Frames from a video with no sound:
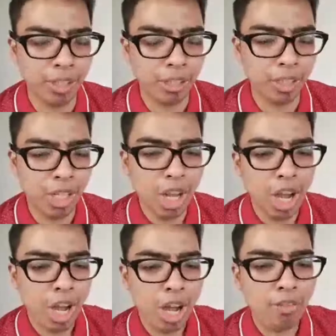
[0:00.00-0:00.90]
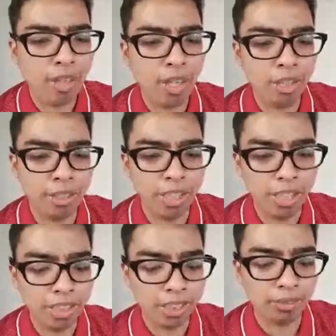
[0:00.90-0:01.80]
all
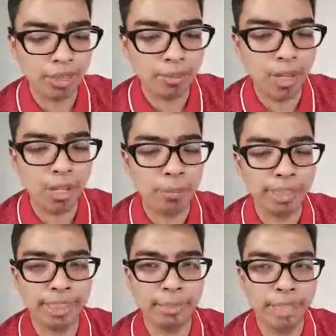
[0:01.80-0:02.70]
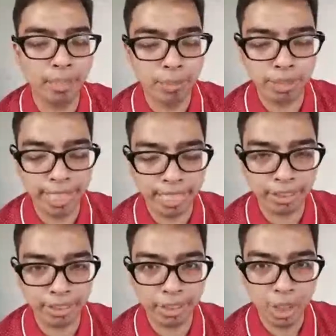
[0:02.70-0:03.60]
songs from all participating
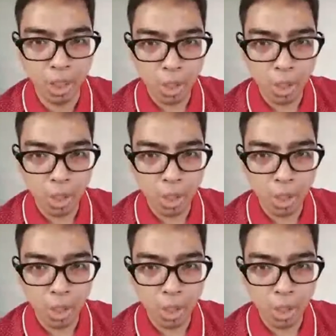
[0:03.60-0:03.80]
broadcasters